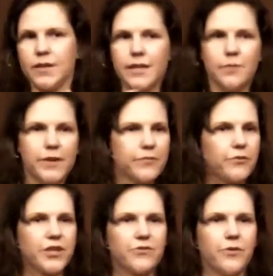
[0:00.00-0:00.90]
a little bit
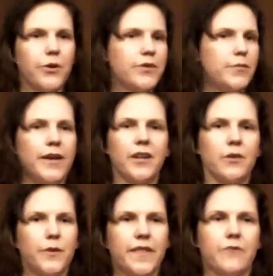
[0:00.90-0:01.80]
for each phone, depending
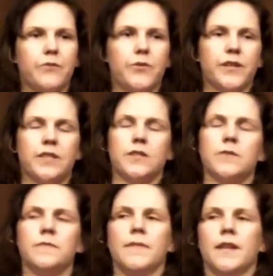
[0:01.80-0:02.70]
on what that phone can
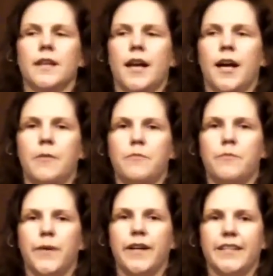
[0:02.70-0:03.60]
do.
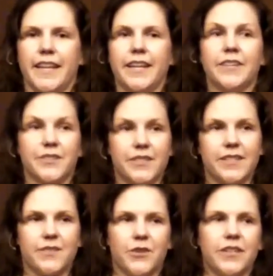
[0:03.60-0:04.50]
But Air
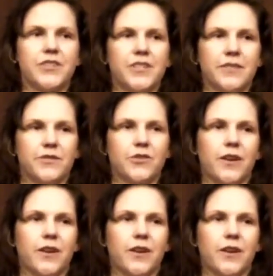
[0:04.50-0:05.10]
is our initiative to